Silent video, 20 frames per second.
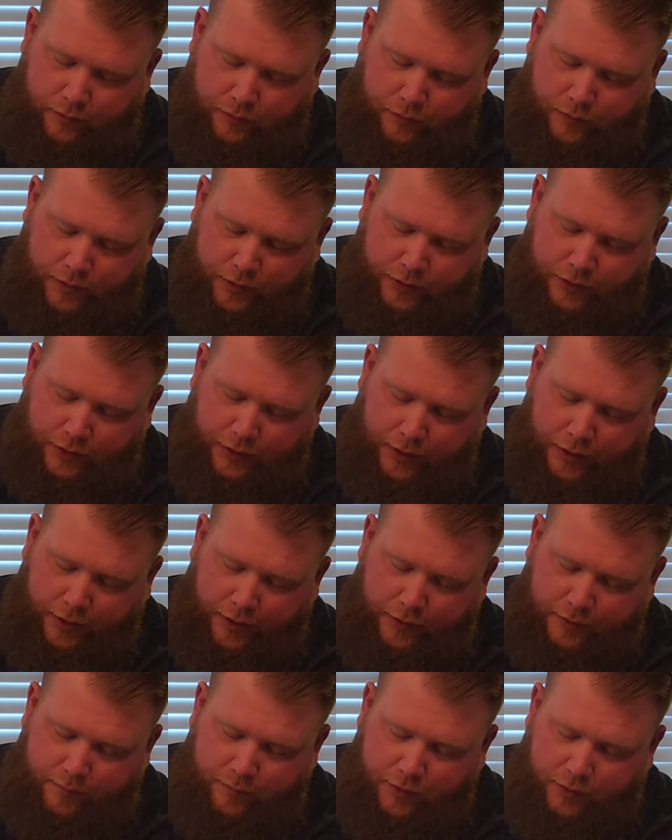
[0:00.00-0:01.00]
We're just trying to
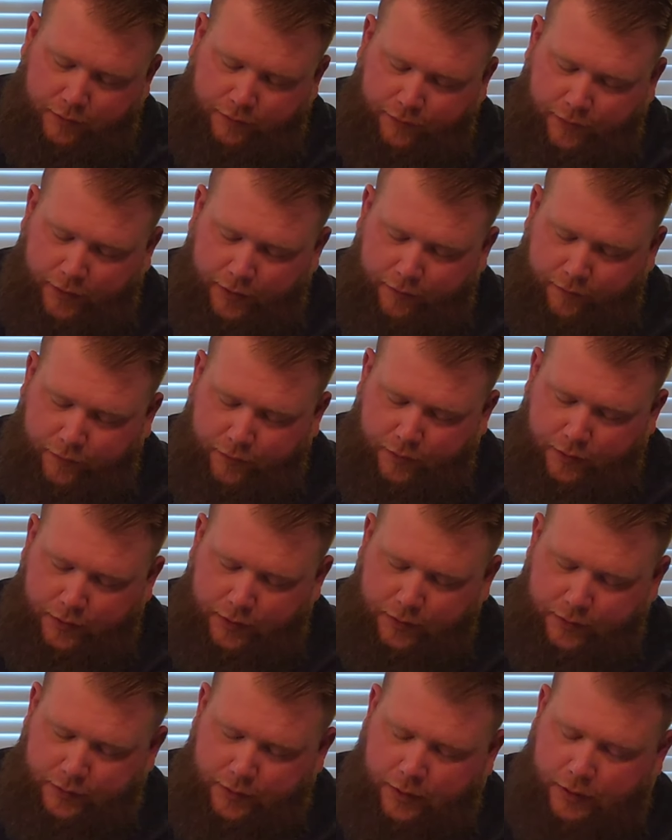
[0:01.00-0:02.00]
get as much flavor in
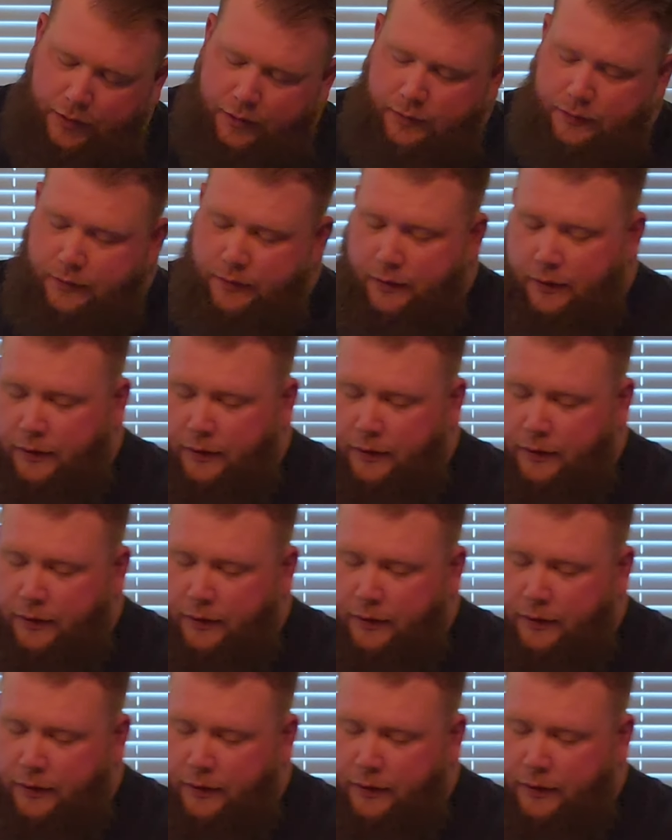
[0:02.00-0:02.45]
these things